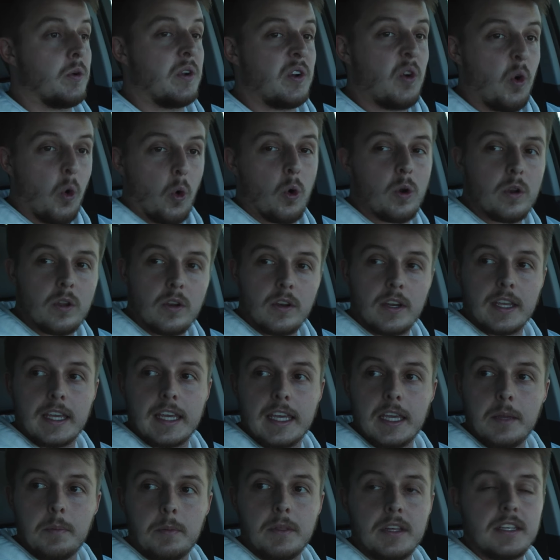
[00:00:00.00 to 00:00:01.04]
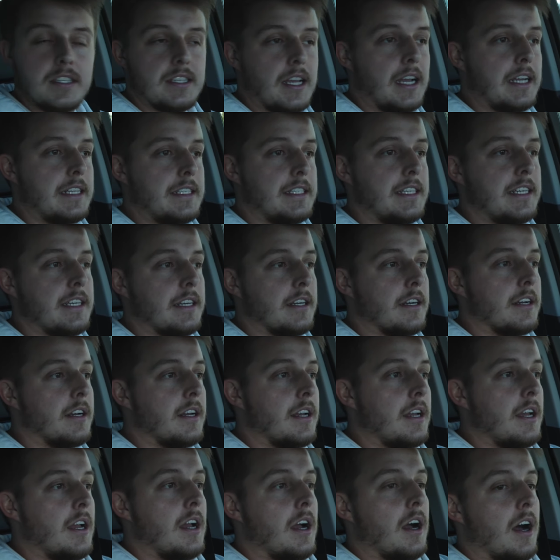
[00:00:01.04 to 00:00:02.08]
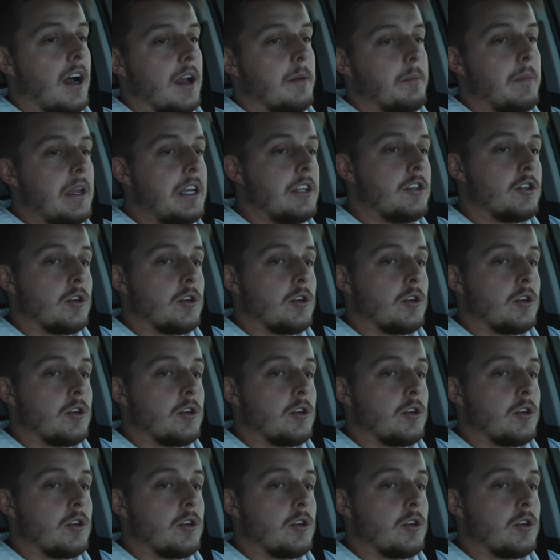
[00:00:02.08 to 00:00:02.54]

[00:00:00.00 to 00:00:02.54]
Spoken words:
in order to keep this idea, I made